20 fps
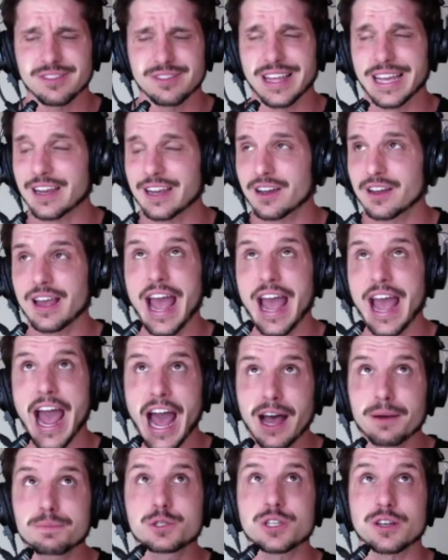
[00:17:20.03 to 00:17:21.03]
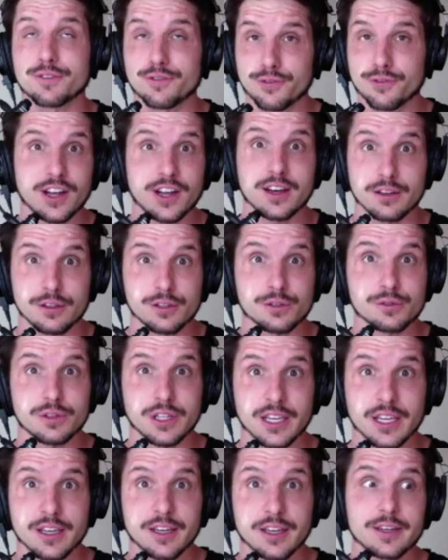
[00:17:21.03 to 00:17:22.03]
Like, abso-fucking-lutely.
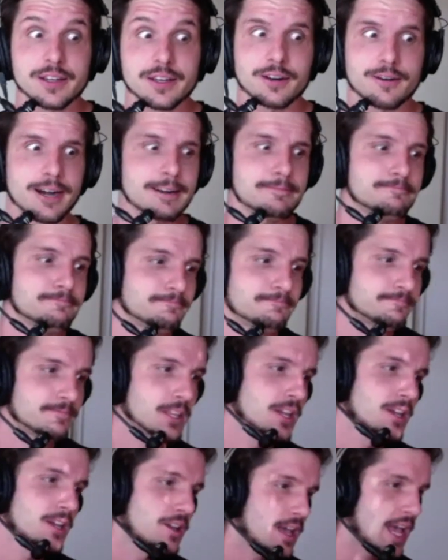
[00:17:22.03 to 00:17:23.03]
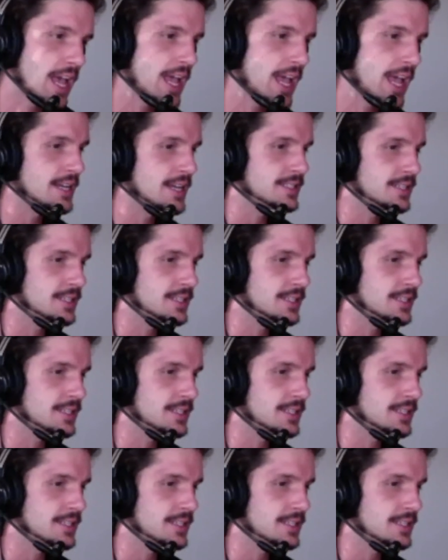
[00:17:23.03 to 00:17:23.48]
All right? And,